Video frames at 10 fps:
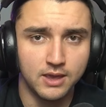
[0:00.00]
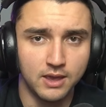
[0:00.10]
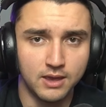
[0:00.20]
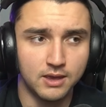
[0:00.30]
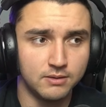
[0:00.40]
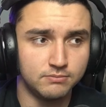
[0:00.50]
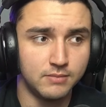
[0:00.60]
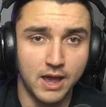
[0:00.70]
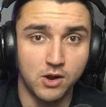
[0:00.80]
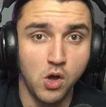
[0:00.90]

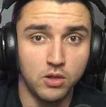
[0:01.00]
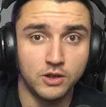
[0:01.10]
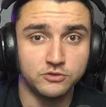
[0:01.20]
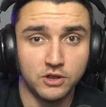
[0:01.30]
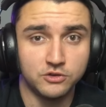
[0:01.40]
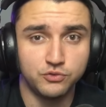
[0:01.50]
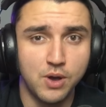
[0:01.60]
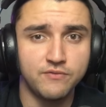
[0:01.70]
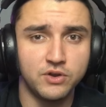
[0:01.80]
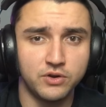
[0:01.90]
at all, as long as you have